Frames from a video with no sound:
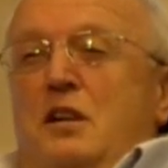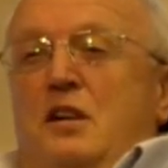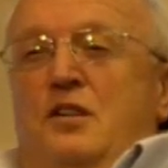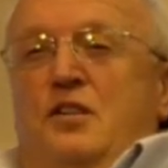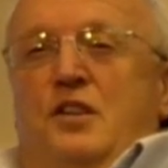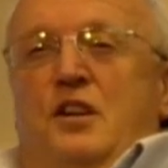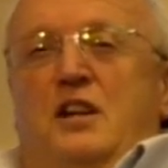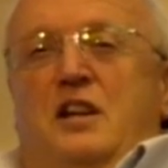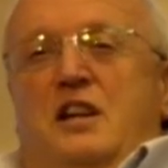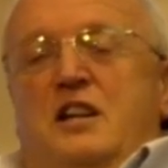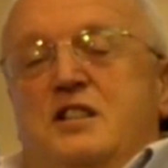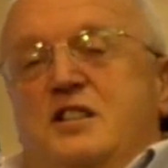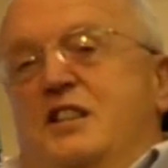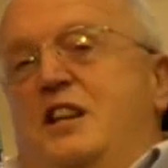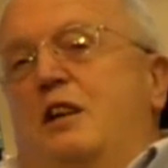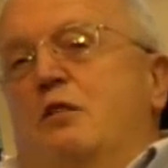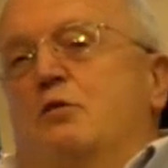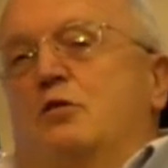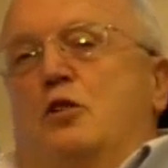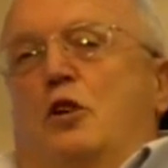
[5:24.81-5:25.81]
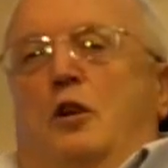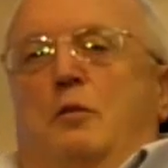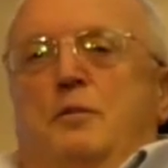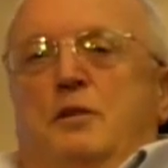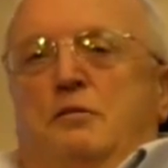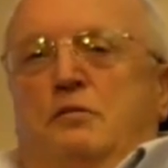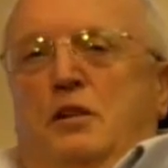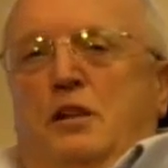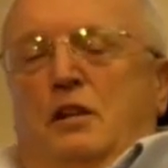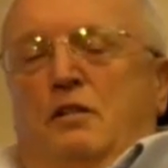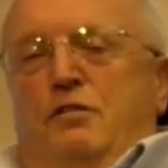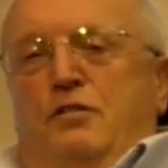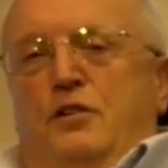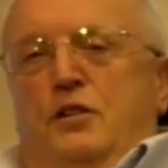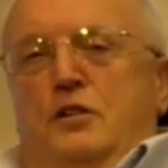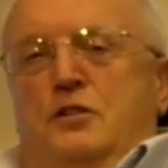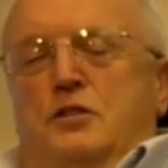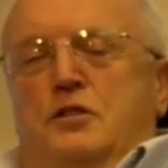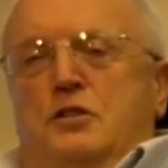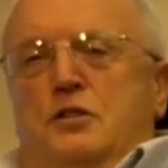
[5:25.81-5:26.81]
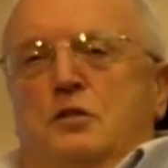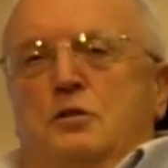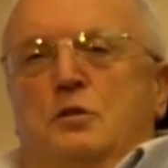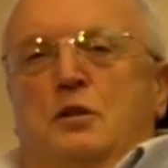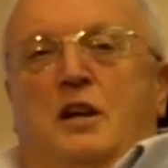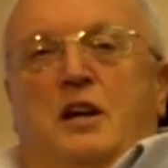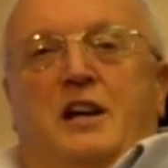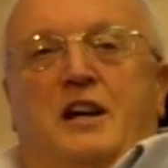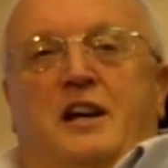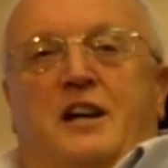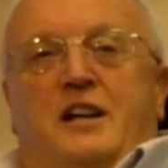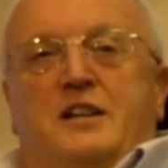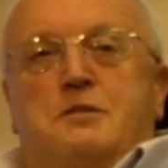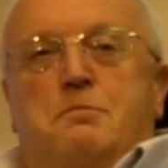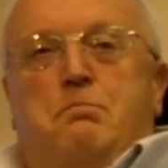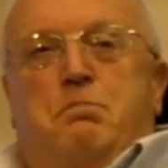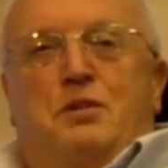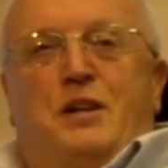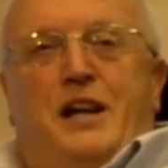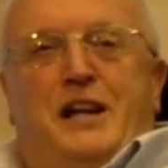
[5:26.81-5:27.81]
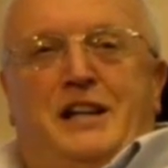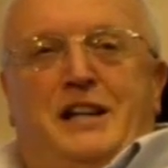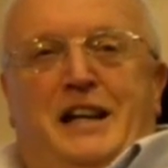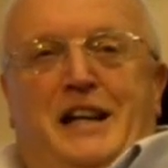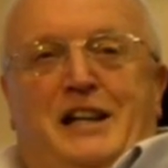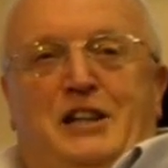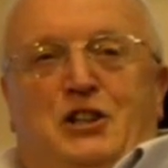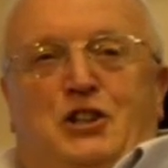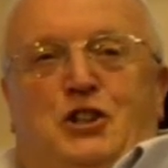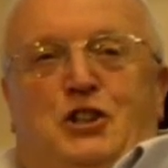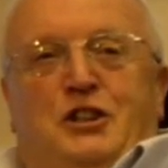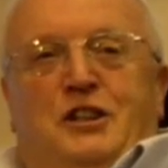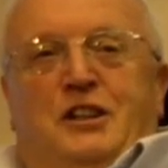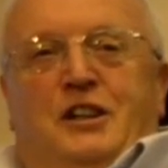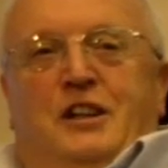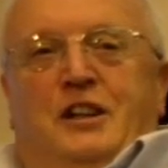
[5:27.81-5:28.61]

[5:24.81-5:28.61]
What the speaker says: I think is now commonly referred to as brain itch.